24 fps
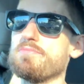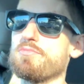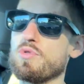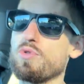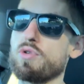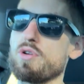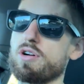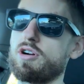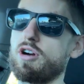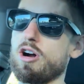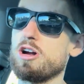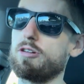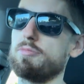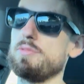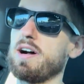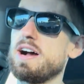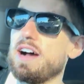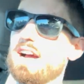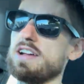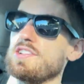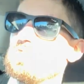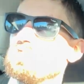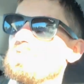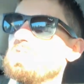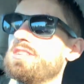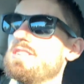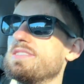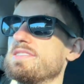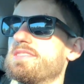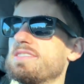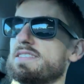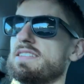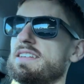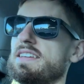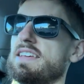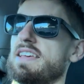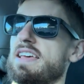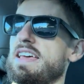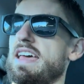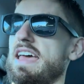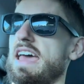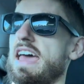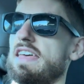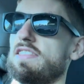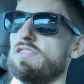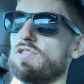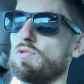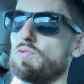more carbohydrates.
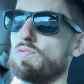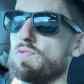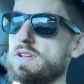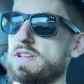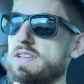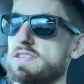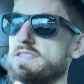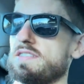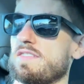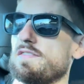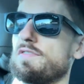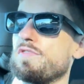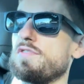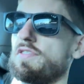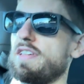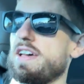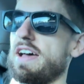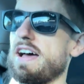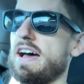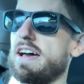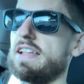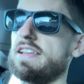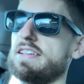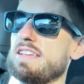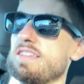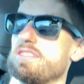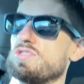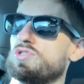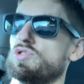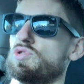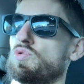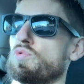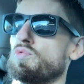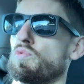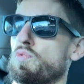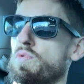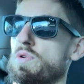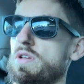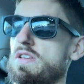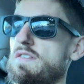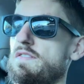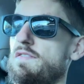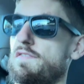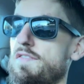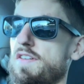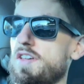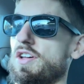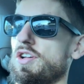And the reason for that is to
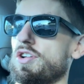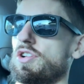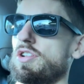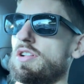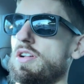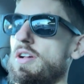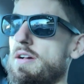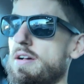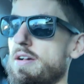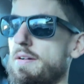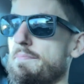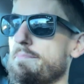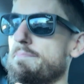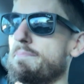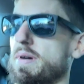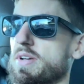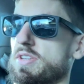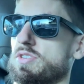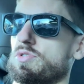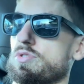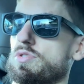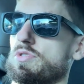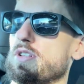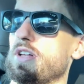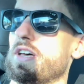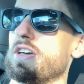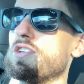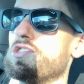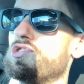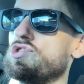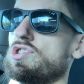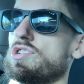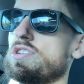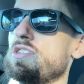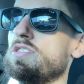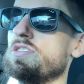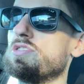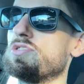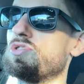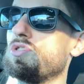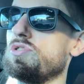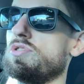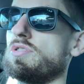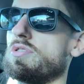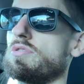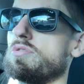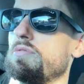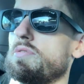refill muscle glycogen, so
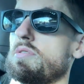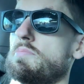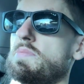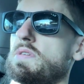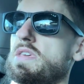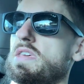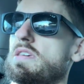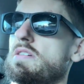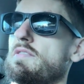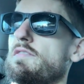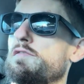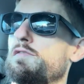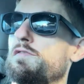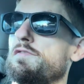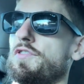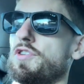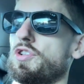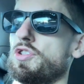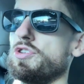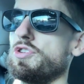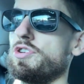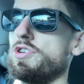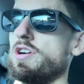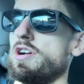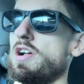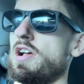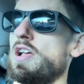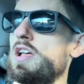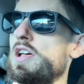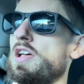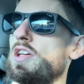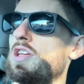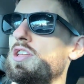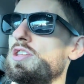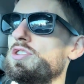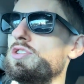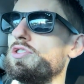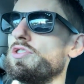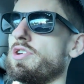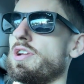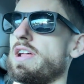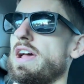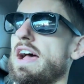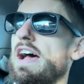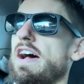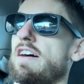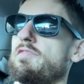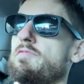you're going to be fuller, you're going
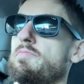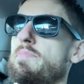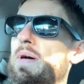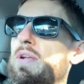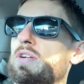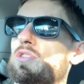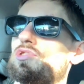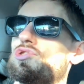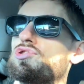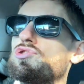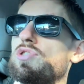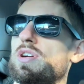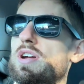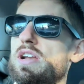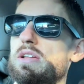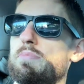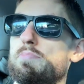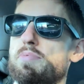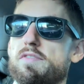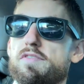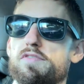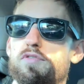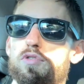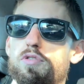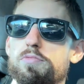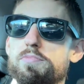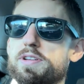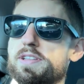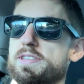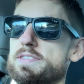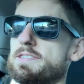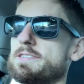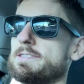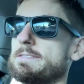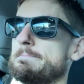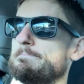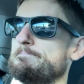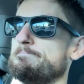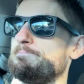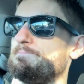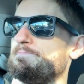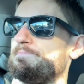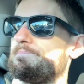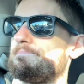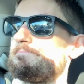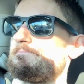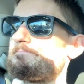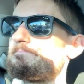to have better training performance,
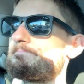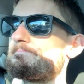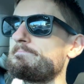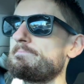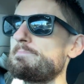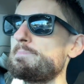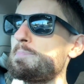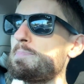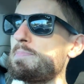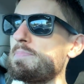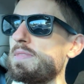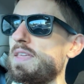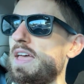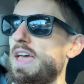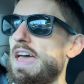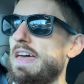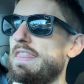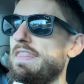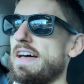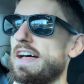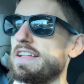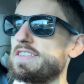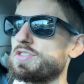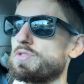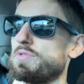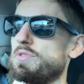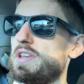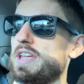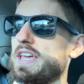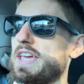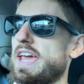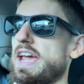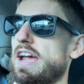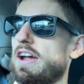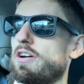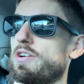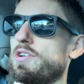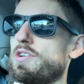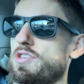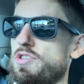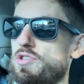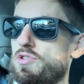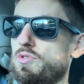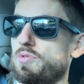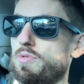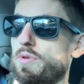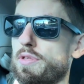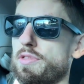and that's going to carry
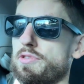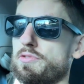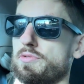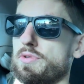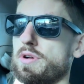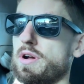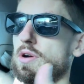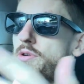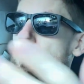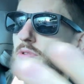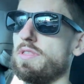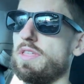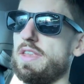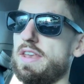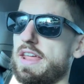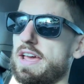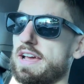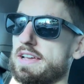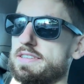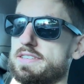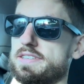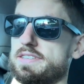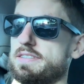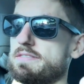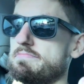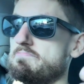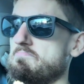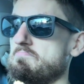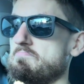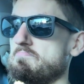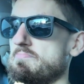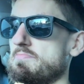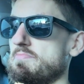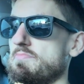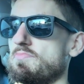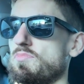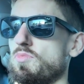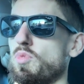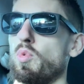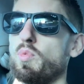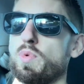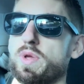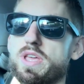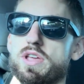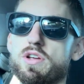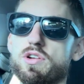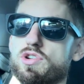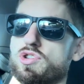you throughout the next
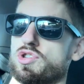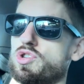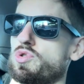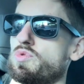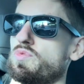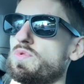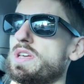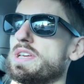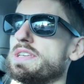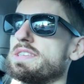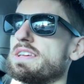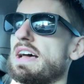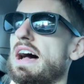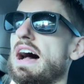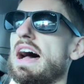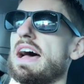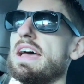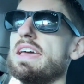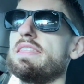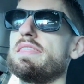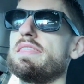week or 2 weeks. I